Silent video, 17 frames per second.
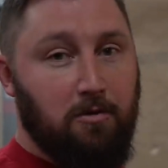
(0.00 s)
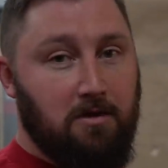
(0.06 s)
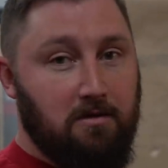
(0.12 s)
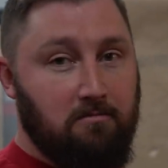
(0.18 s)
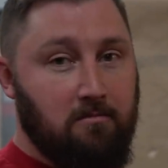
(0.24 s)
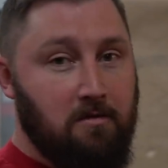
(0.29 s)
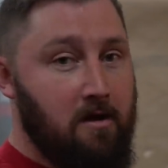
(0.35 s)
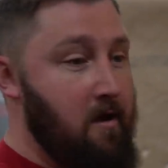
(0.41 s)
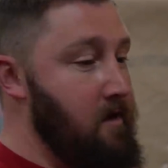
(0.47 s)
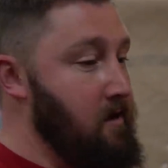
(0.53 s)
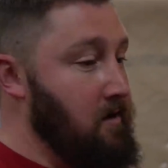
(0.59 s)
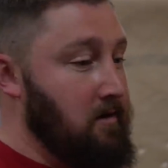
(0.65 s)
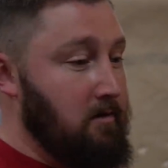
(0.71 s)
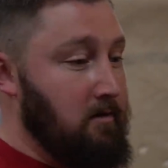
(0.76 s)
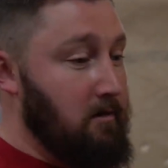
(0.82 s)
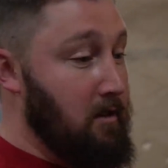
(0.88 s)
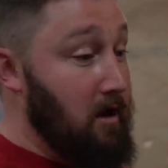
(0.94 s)
A
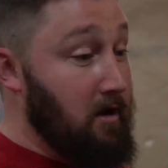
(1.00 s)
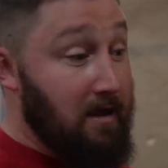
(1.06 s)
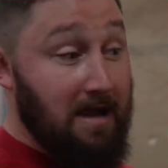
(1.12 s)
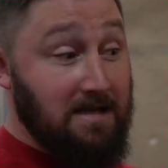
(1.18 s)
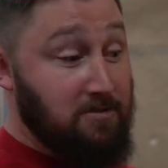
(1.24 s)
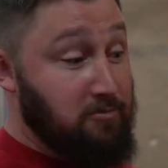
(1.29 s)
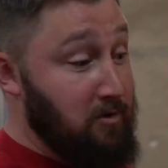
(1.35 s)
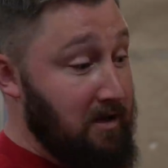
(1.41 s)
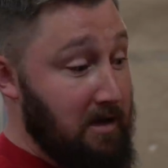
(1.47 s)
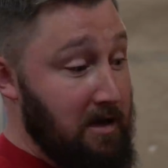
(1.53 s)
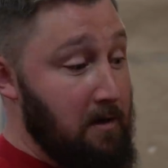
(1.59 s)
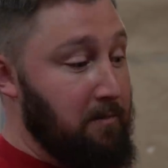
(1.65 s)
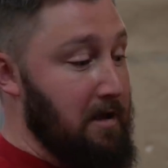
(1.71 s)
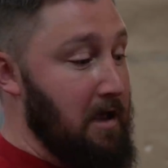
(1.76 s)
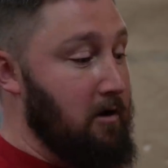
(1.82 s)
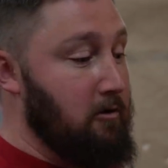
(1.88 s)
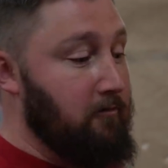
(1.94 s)
lot of guys, we can
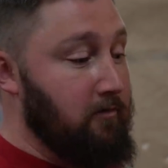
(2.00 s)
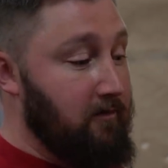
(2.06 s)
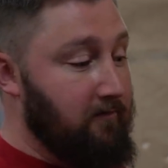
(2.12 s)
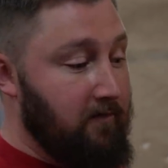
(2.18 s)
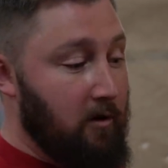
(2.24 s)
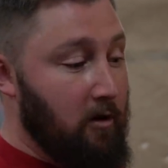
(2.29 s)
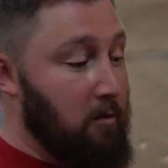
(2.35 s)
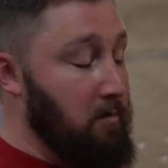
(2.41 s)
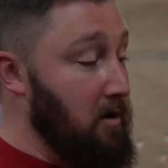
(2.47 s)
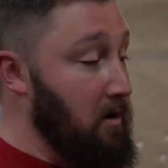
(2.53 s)
help you out over the phone,